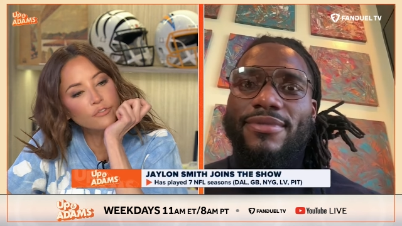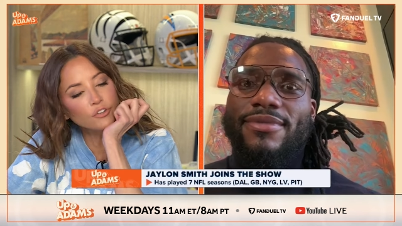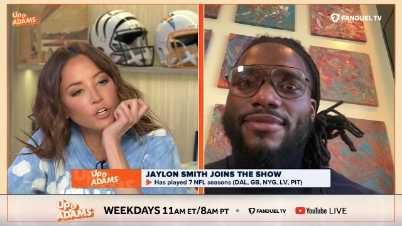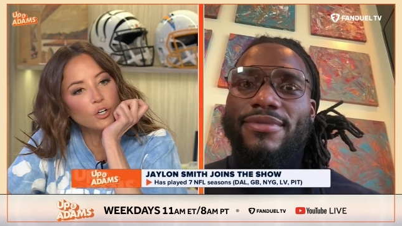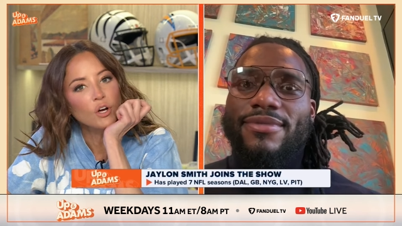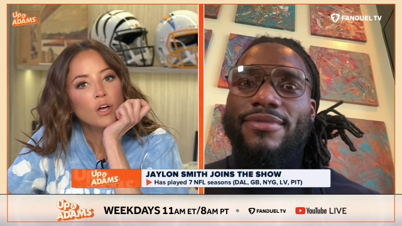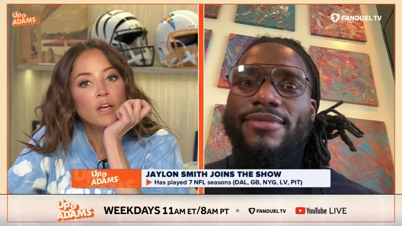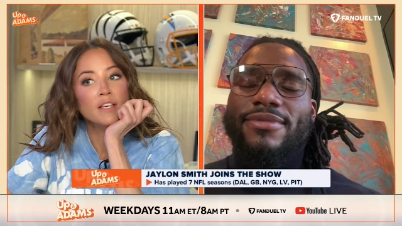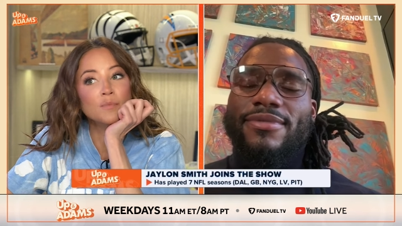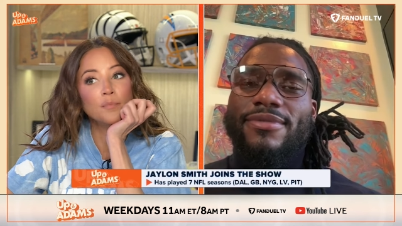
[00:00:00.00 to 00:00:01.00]
Speaker 1: for
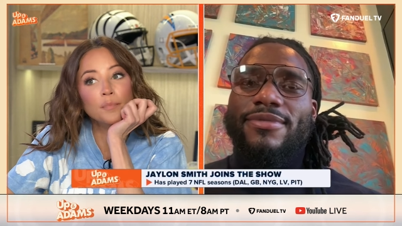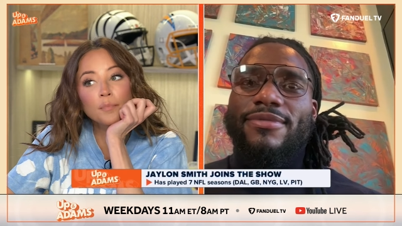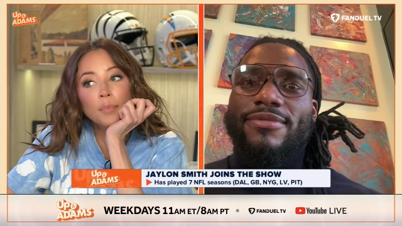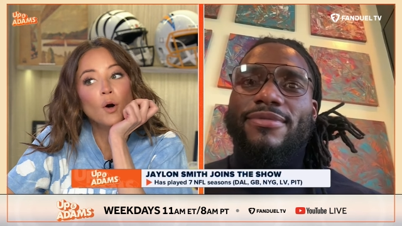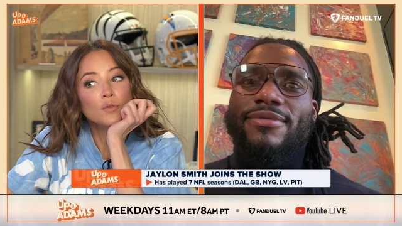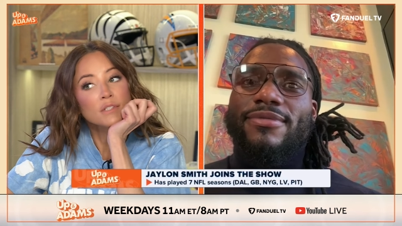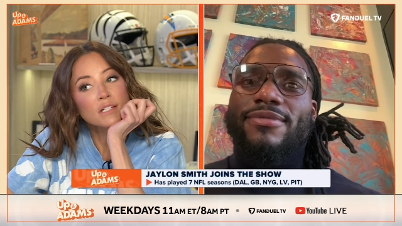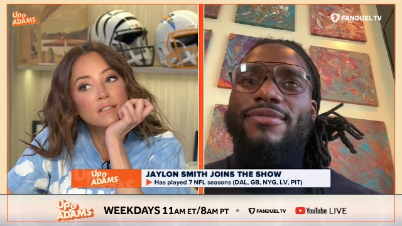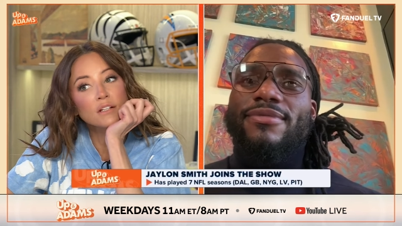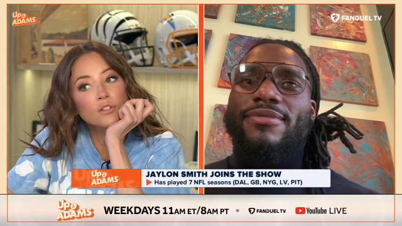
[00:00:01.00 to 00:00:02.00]
his
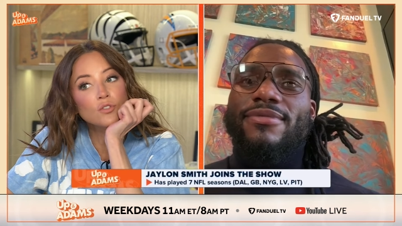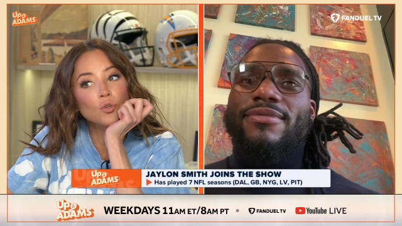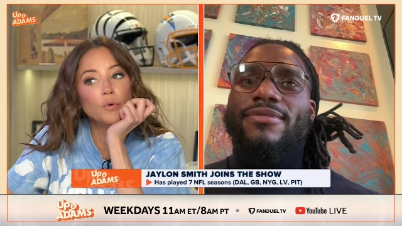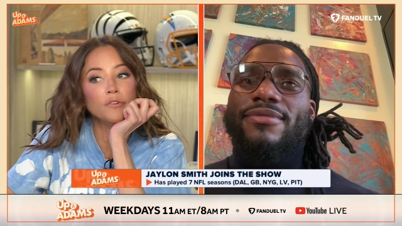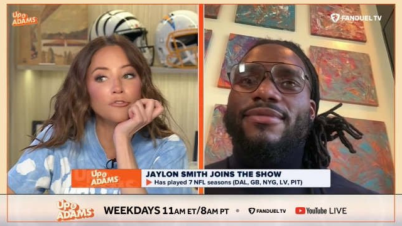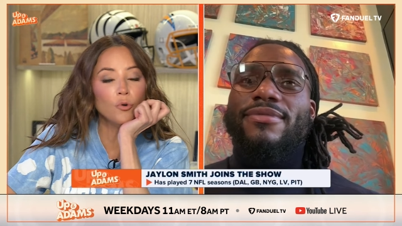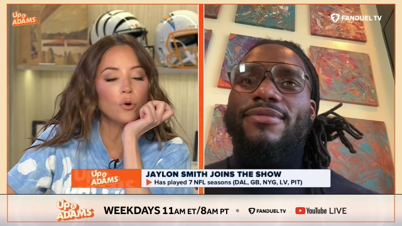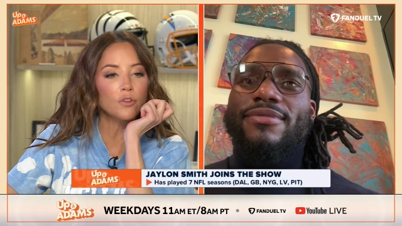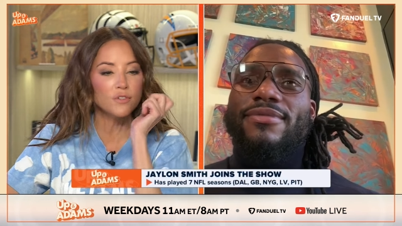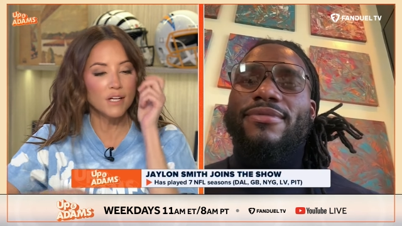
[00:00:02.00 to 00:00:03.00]
postseason
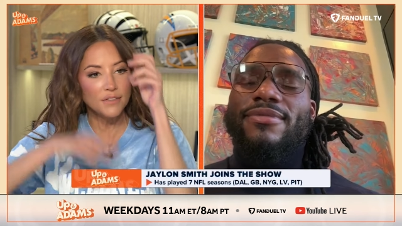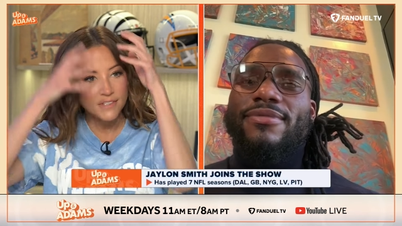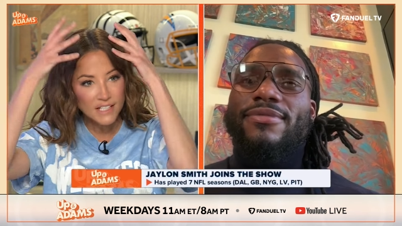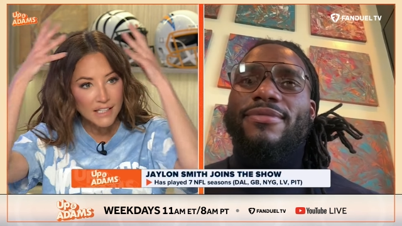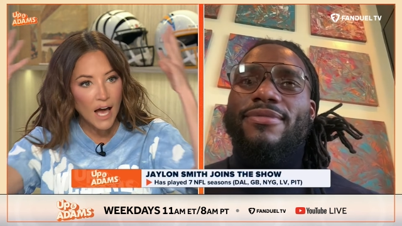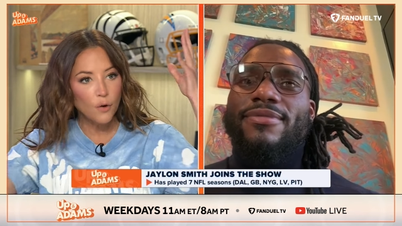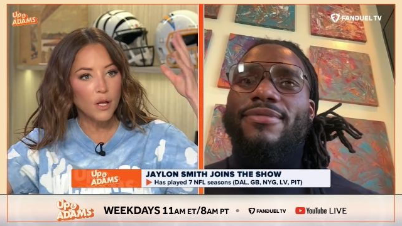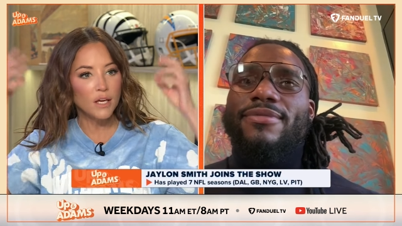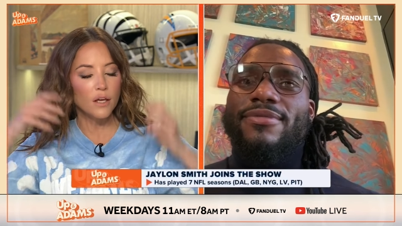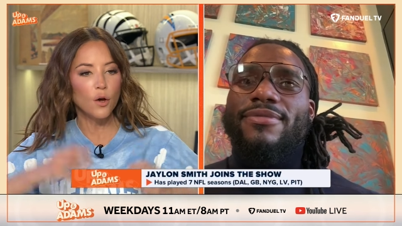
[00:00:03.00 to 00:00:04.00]
2-4. There's like this cloud
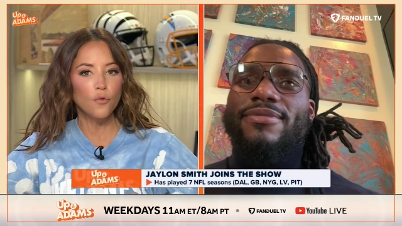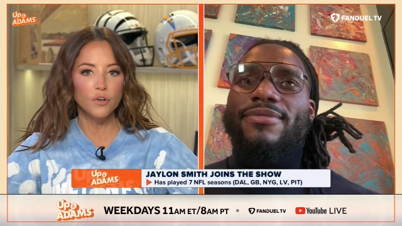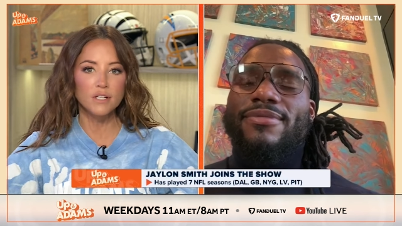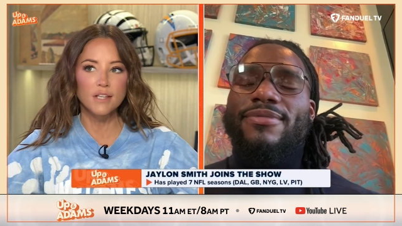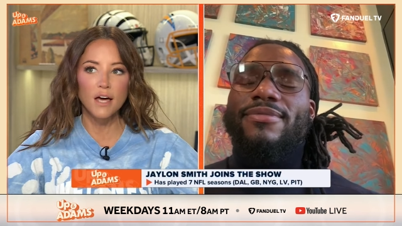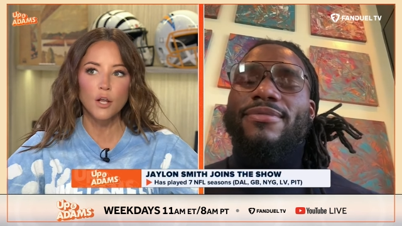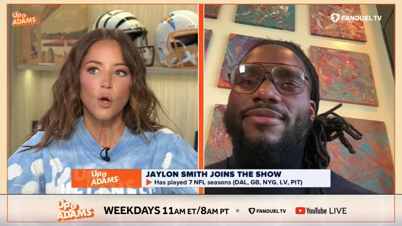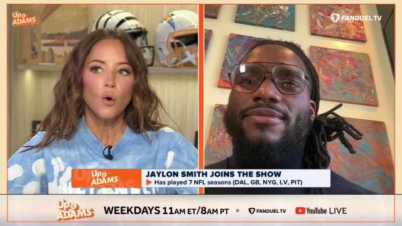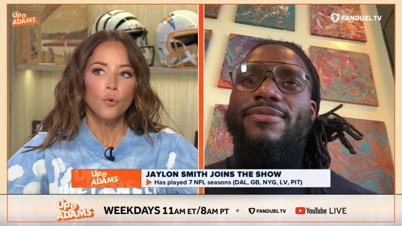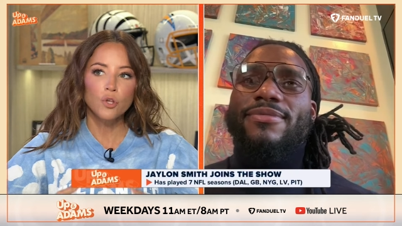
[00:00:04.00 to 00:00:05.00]
hanging over his head.
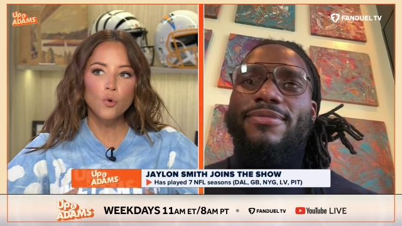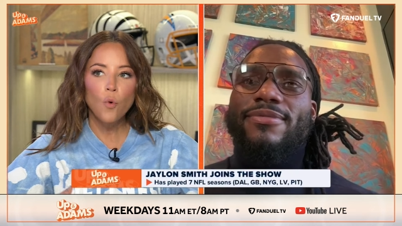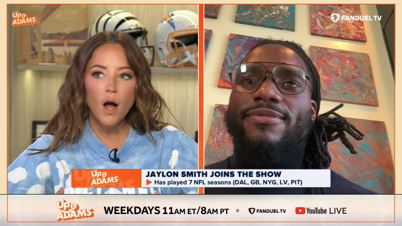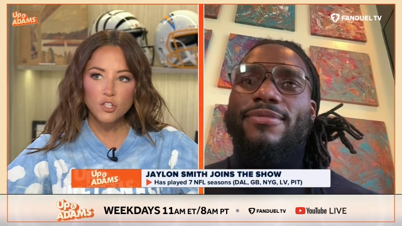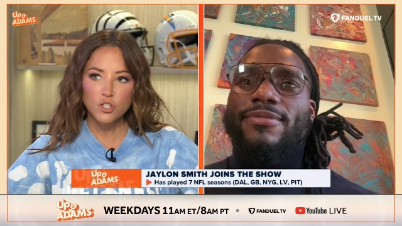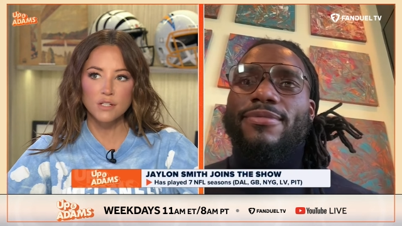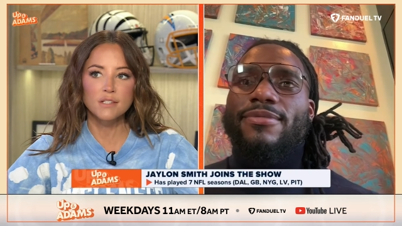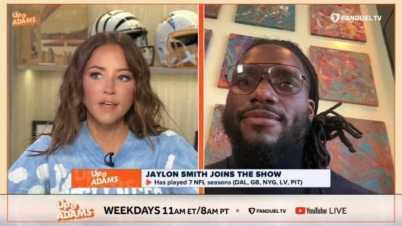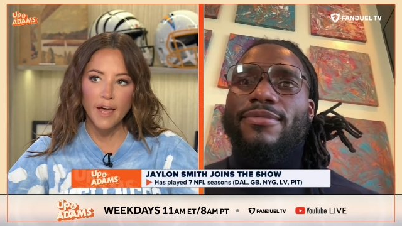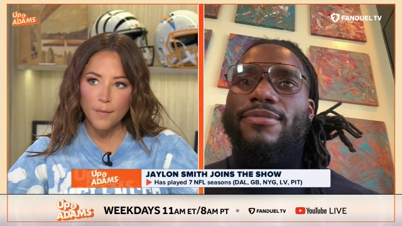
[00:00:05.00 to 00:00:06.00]
When you watch
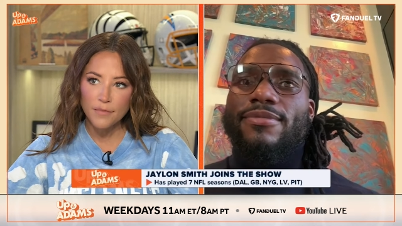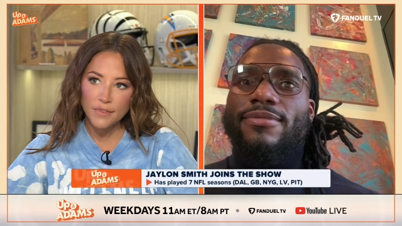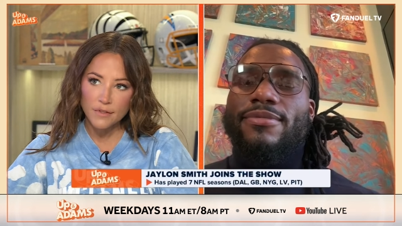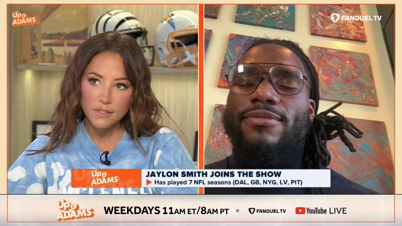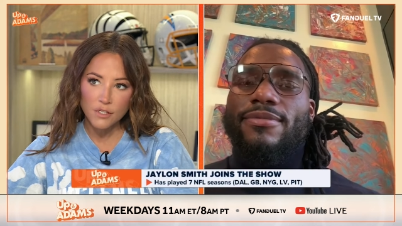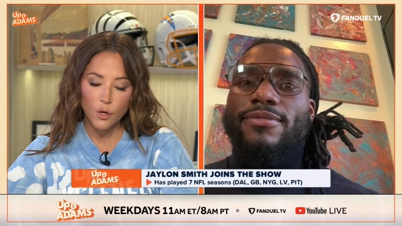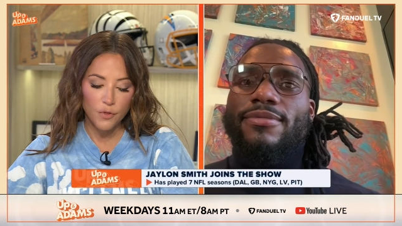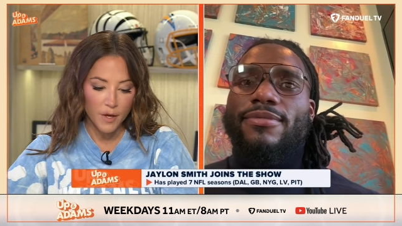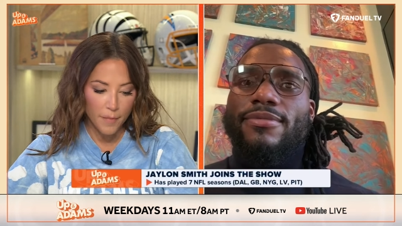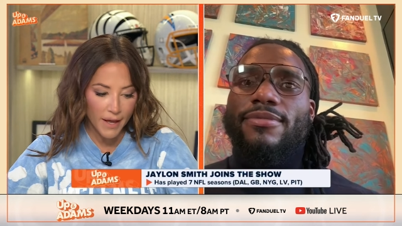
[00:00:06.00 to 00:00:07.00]
this game, you know,
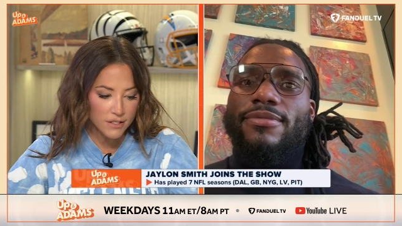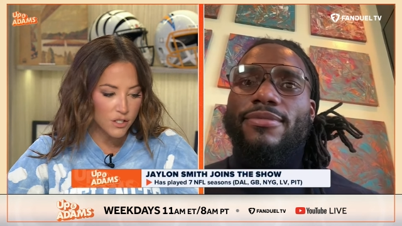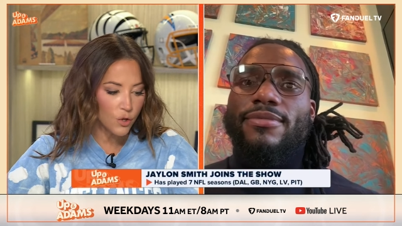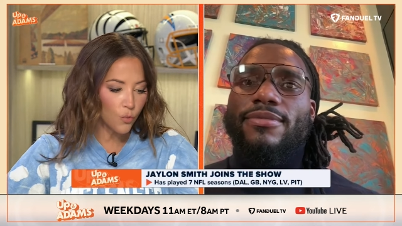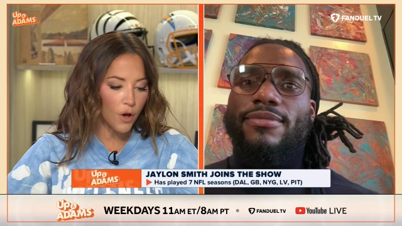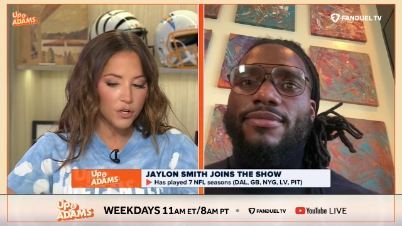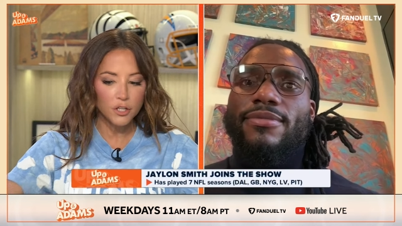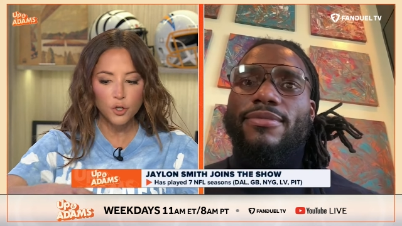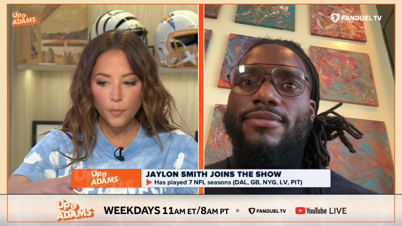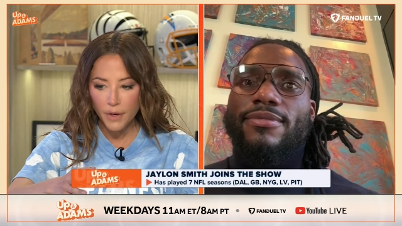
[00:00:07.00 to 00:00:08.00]
they abandon the run a
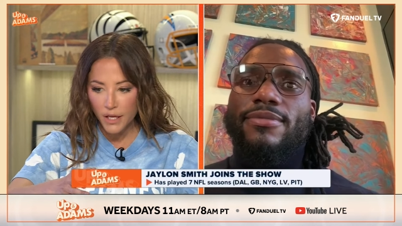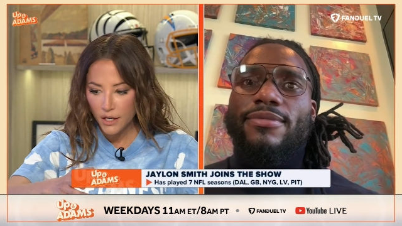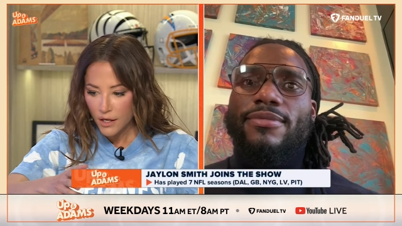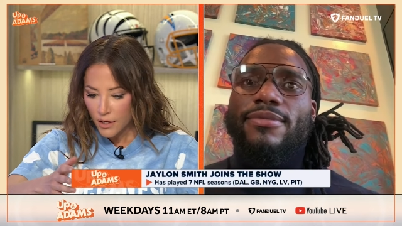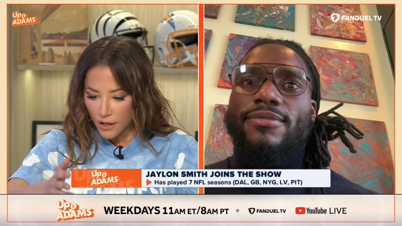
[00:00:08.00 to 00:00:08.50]
little bit.